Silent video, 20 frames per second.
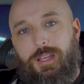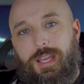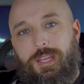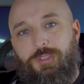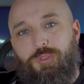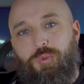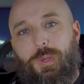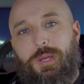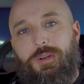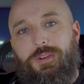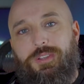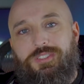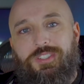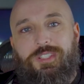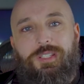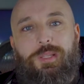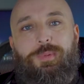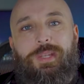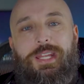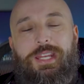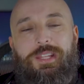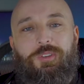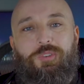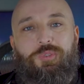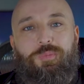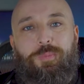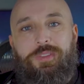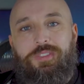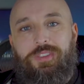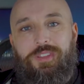as well as eliminate
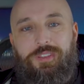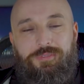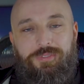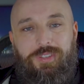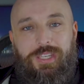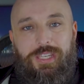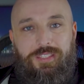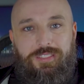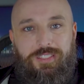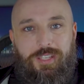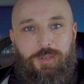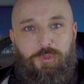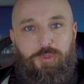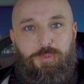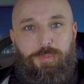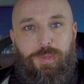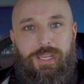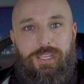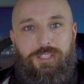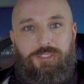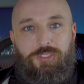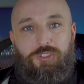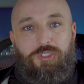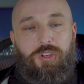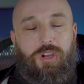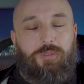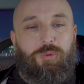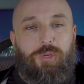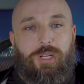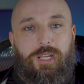those monthly fees I was paying to
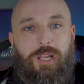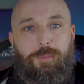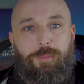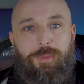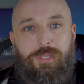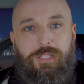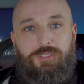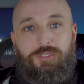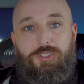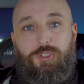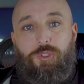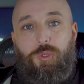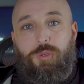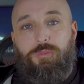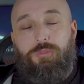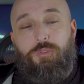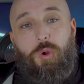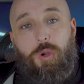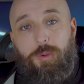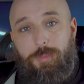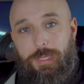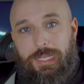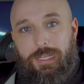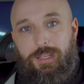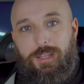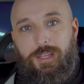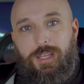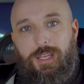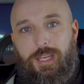software companies to do it for me.